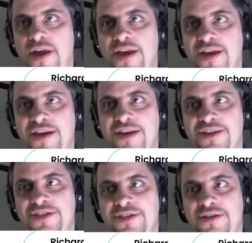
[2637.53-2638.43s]

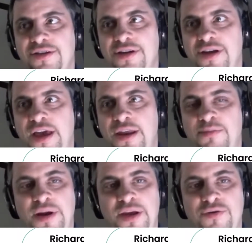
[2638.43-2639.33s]
is
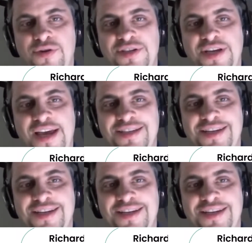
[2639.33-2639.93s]
anybody who has a